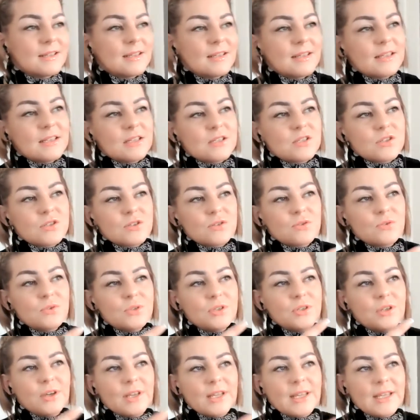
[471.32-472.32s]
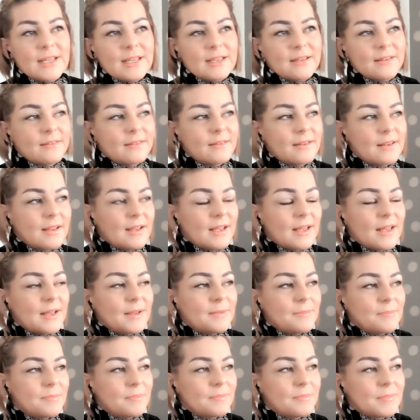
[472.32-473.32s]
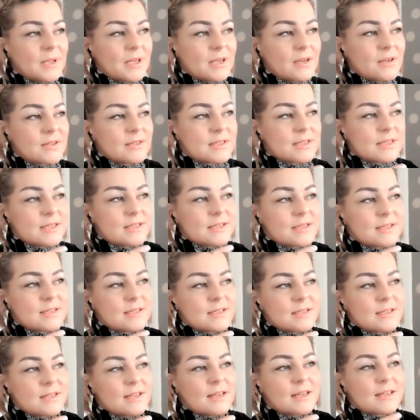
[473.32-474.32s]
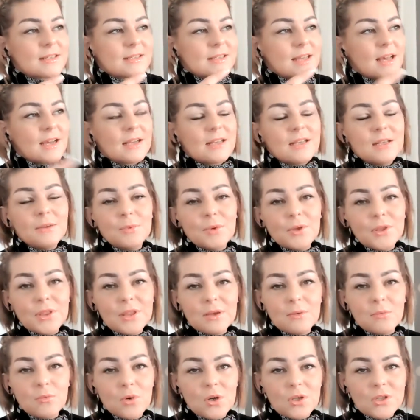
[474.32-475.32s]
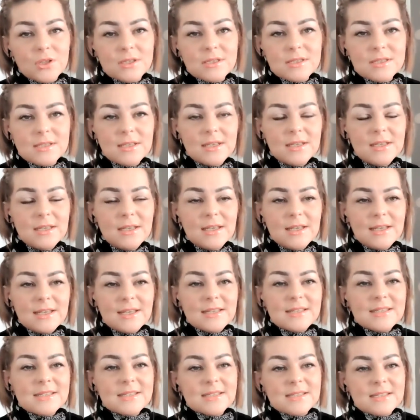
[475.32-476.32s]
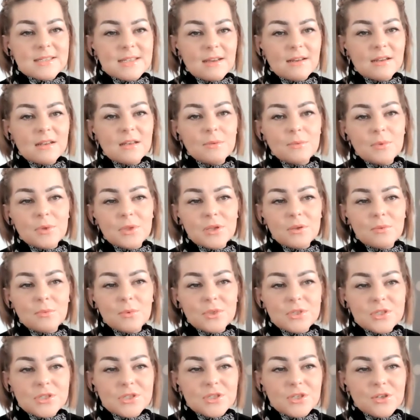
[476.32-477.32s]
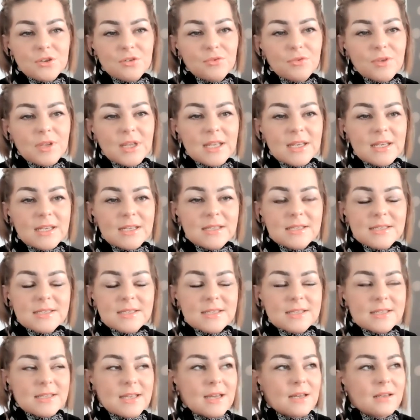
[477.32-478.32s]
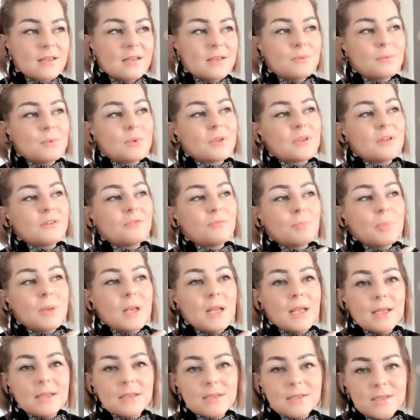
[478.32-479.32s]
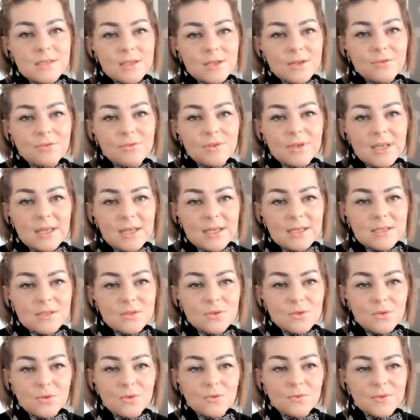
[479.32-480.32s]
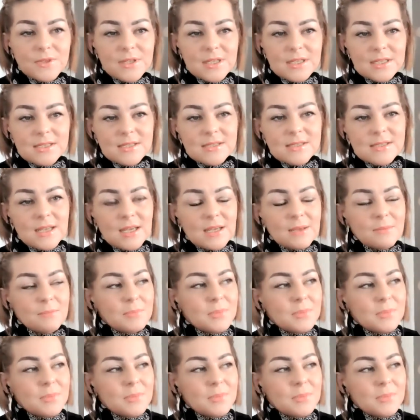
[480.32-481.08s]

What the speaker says: it's so annoying, because it's exactly what they want. It's exactly what they want to create. It's exactly what they've planned to create over this time